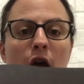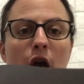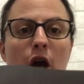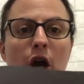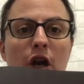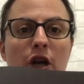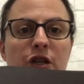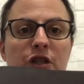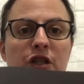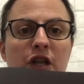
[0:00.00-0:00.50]

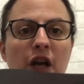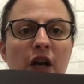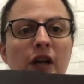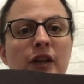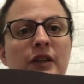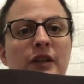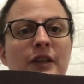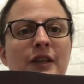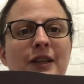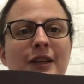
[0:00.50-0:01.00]
our
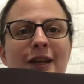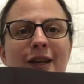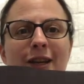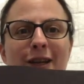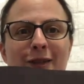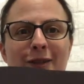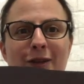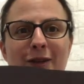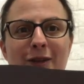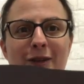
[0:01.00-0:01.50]
tongue,
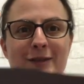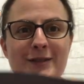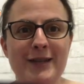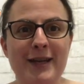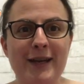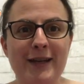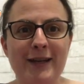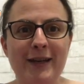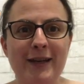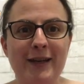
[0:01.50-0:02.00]
and our
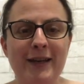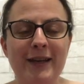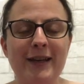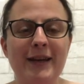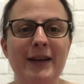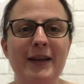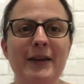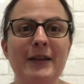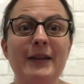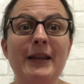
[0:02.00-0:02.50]
antenna.
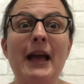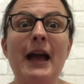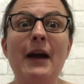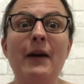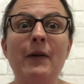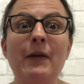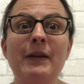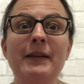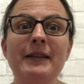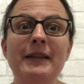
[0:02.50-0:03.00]
And
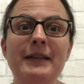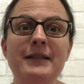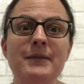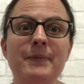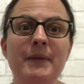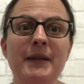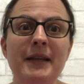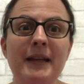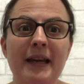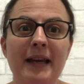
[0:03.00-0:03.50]
now let's
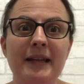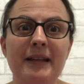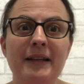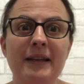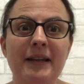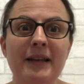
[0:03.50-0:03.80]
begin.